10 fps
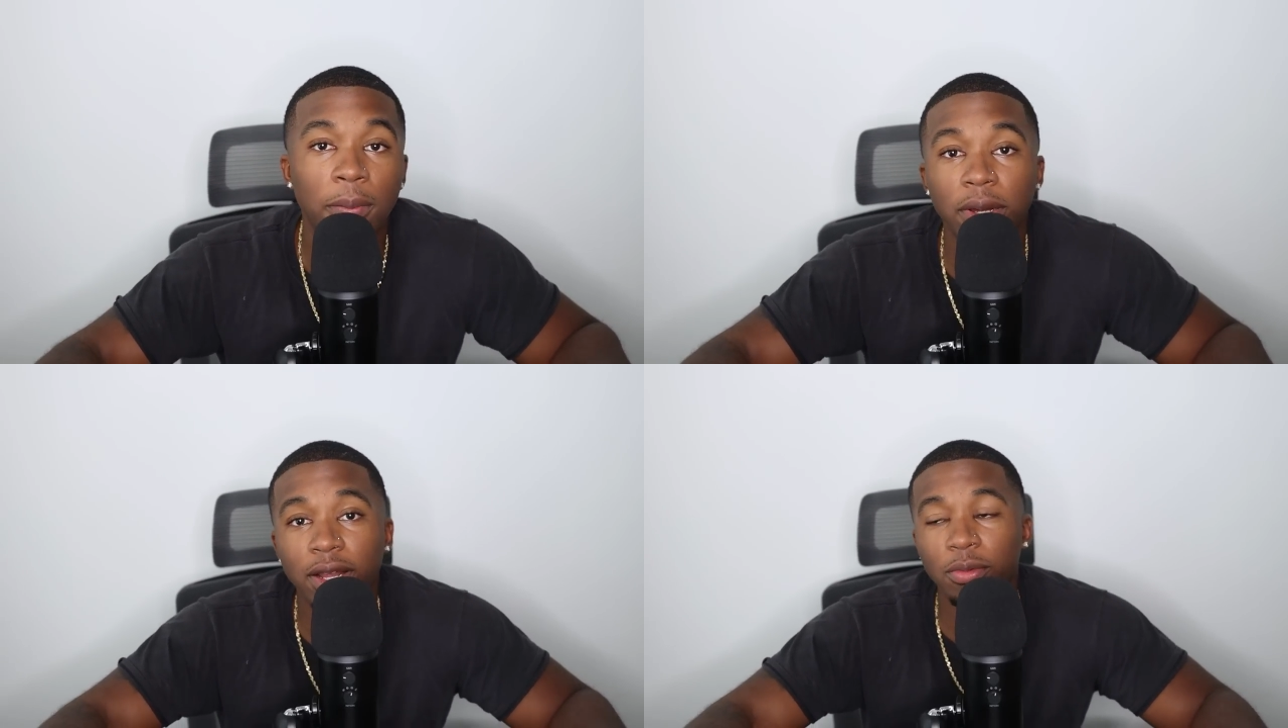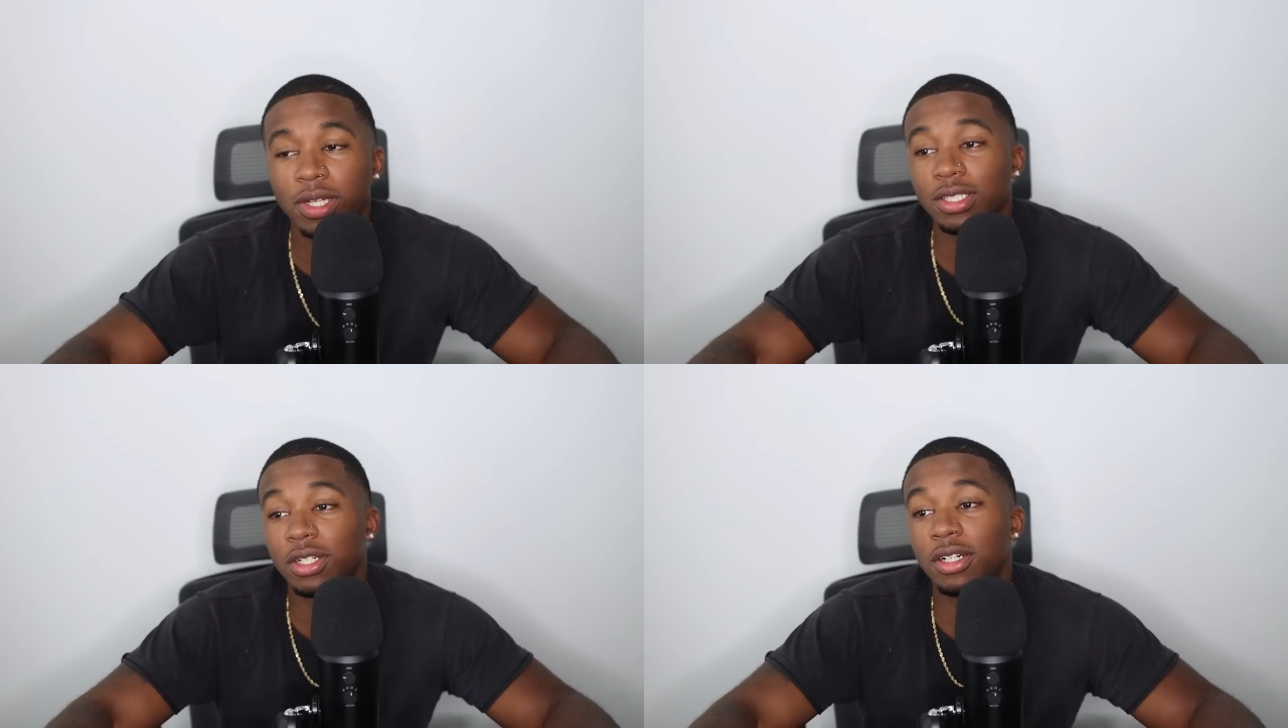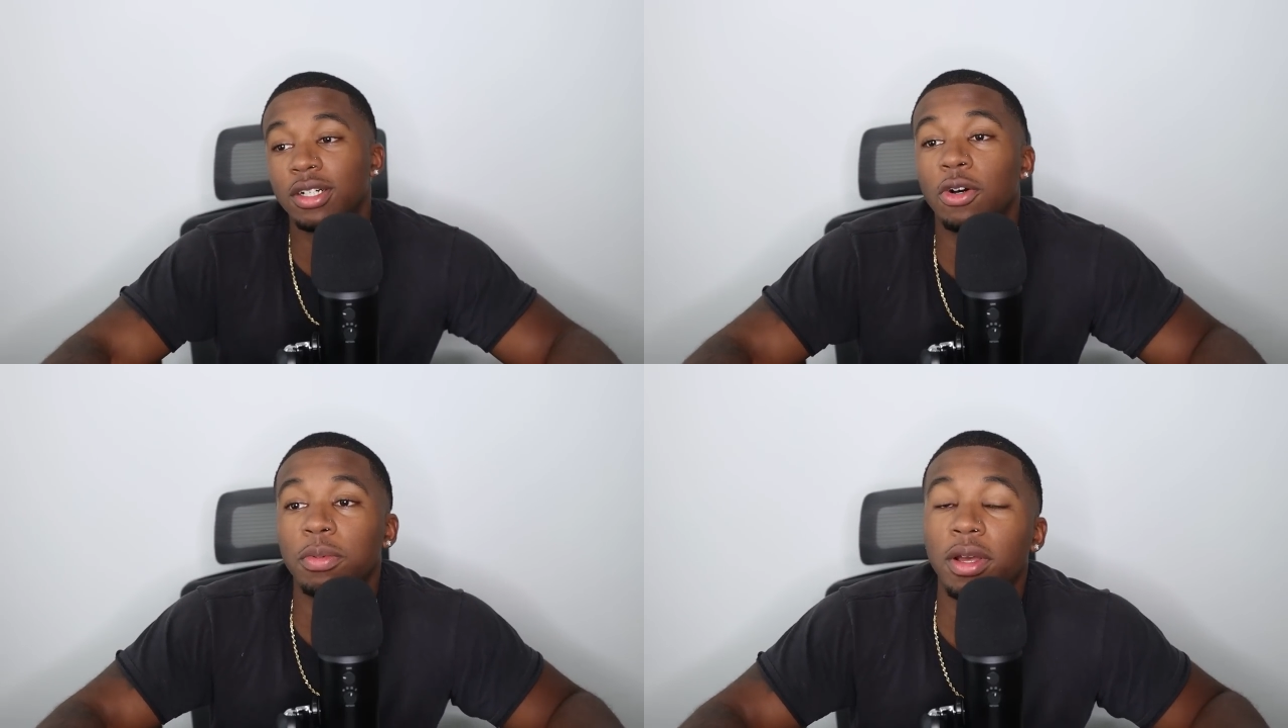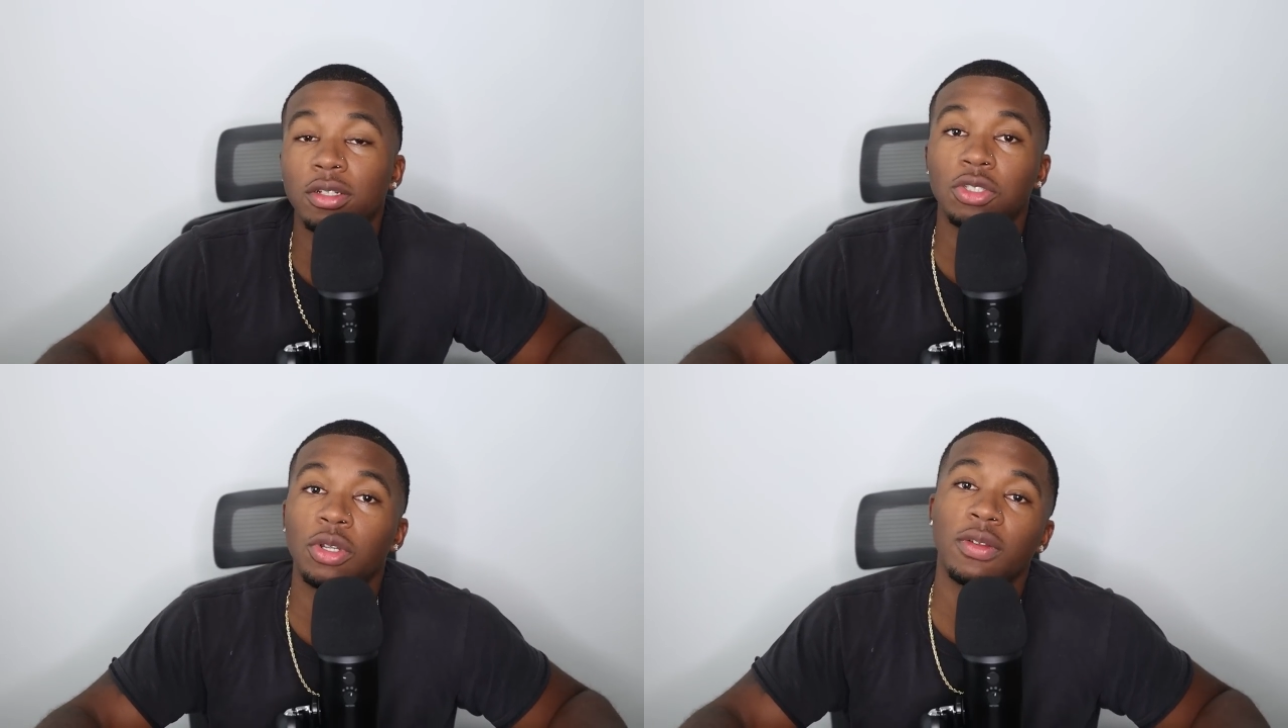But anyways, y'all, hope y'all
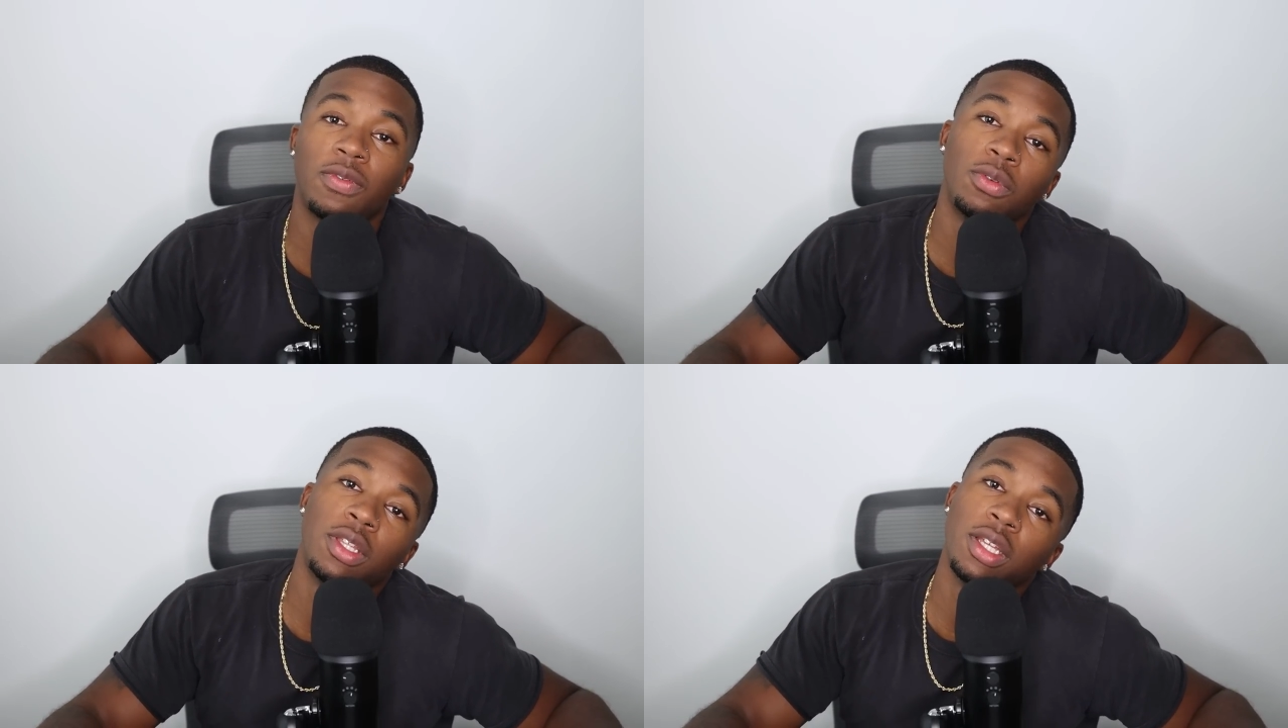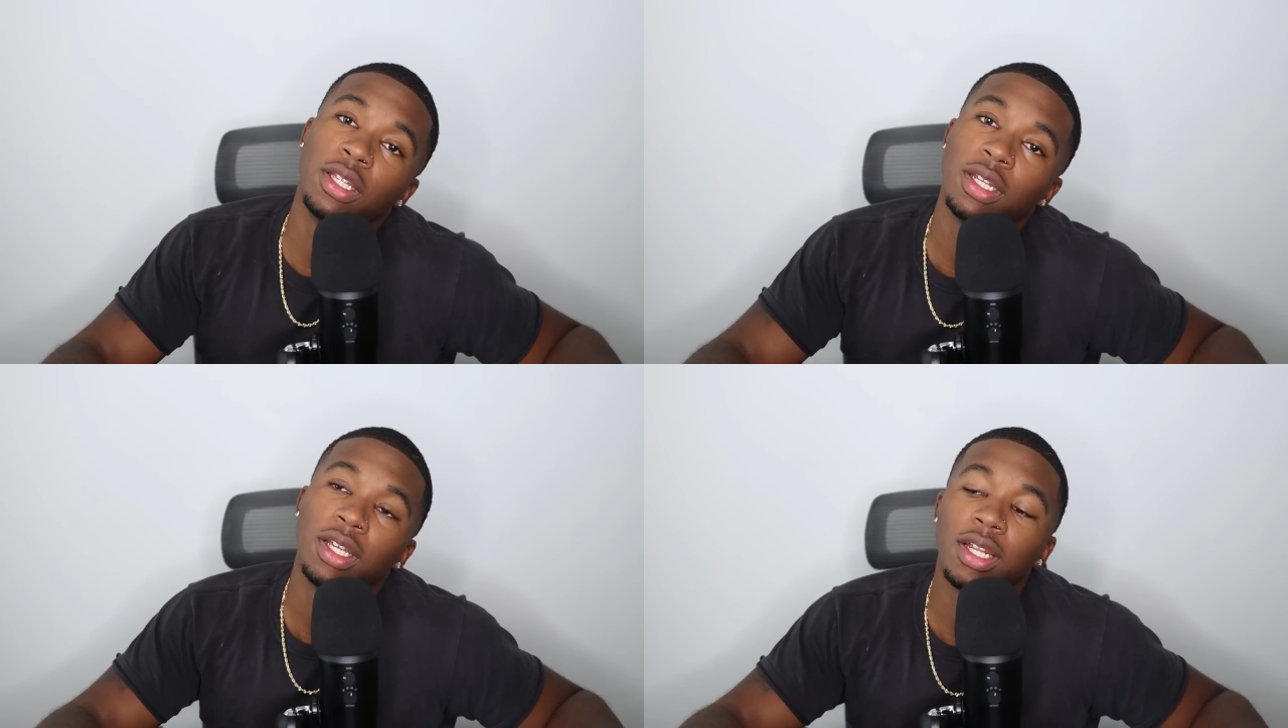enjoyed it. If you did,